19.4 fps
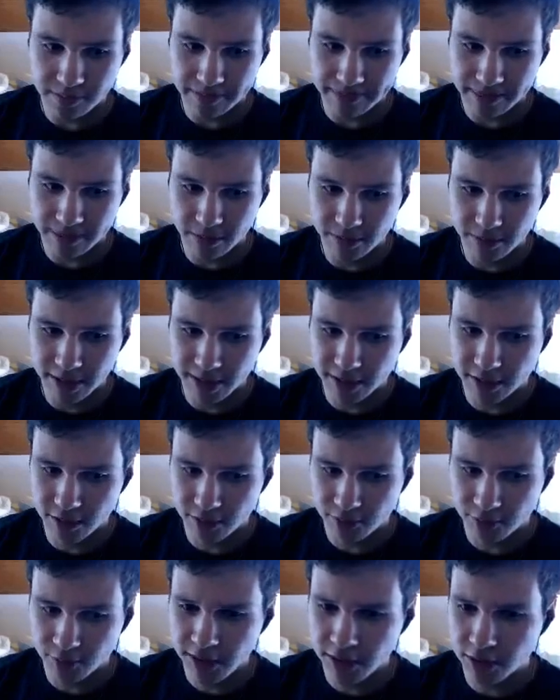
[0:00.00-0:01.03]
Well, I
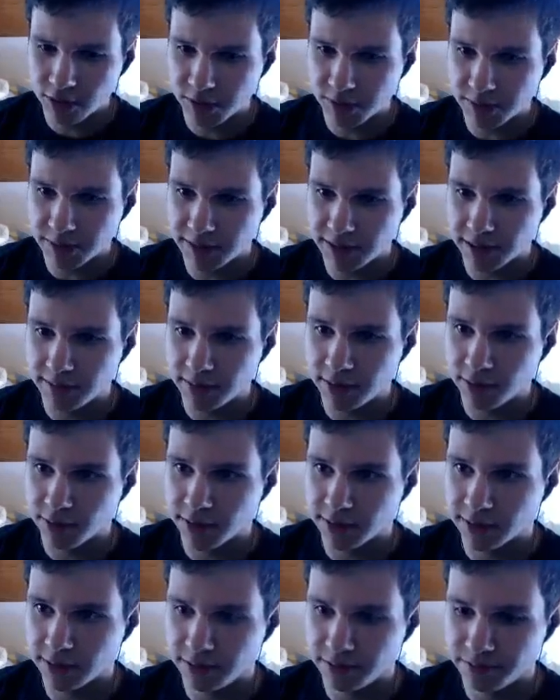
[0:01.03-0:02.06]
could really use my BKB
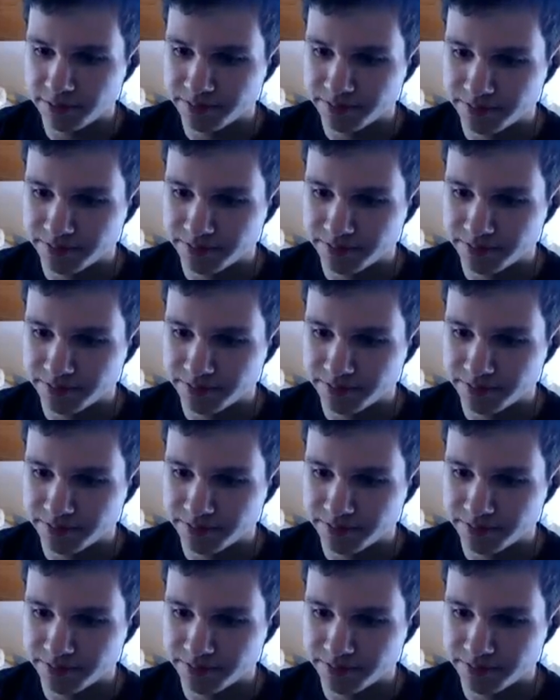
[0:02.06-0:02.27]
right now.